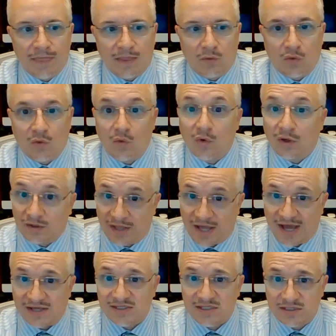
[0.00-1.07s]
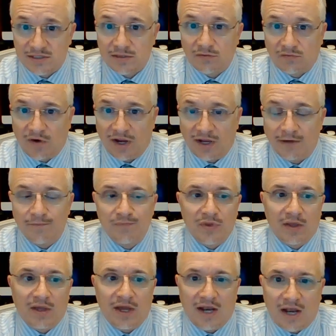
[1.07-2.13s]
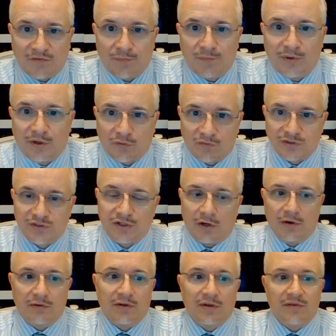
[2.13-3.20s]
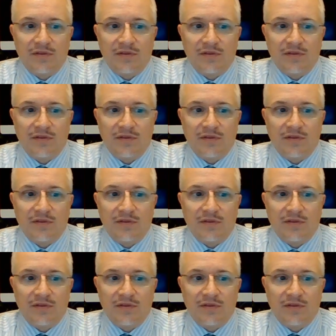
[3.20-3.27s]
or less, right, and have a bigger return?